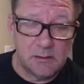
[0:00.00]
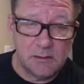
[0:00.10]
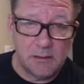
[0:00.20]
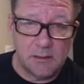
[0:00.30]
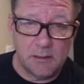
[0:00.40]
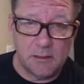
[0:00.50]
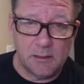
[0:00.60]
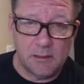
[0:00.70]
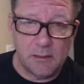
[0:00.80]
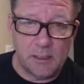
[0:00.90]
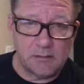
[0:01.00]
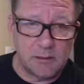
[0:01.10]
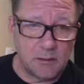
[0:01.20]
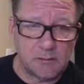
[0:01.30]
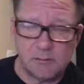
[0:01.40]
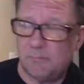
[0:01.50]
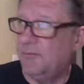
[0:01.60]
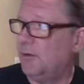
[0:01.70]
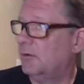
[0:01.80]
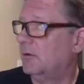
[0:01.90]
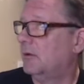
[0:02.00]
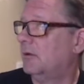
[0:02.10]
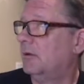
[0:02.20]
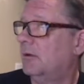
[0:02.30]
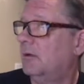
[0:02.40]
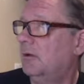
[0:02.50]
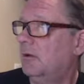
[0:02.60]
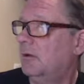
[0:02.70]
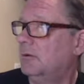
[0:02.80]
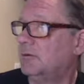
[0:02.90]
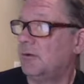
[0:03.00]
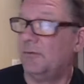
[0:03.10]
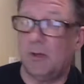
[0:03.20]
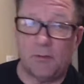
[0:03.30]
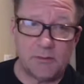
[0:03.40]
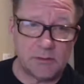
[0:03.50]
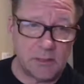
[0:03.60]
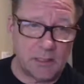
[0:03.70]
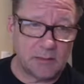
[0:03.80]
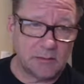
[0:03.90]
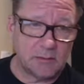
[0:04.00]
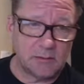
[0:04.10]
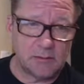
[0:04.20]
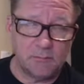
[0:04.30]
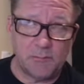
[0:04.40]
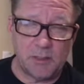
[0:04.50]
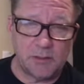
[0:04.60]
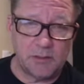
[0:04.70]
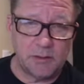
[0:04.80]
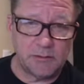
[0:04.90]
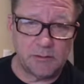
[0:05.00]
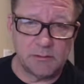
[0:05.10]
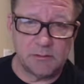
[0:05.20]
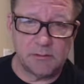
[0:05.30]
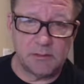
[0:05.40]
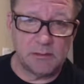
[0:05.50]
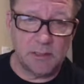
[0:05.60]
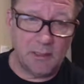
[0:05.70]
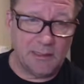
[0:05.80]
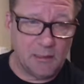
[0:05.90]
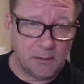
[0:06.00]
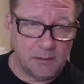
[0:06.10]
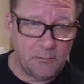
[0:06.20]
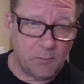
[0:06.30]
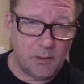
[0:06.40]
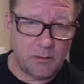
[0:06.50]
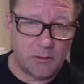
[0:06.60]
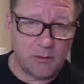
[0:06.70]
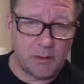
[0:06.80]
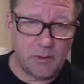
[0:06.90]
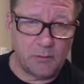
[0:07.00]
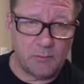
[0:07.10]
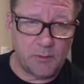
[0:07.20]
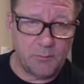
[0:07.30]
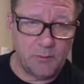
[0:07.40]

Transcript: and it has another field that is driven off the statuses by conditions that says, hey, can the email or can the rep